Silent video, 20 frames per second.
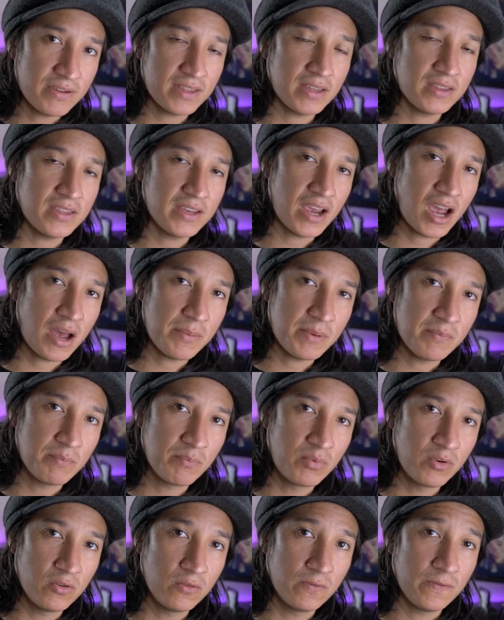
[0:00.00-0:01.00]
that they have
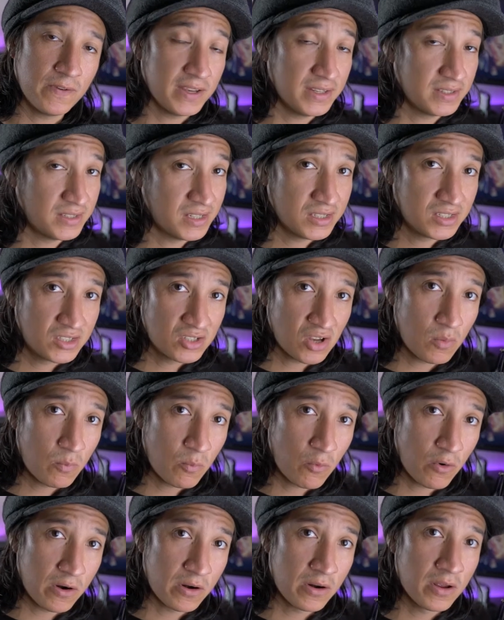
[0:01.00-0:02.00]
improved is in
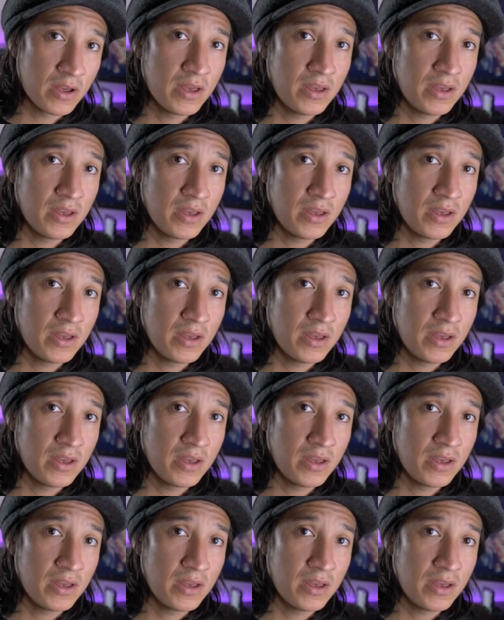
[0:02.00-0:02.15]
software.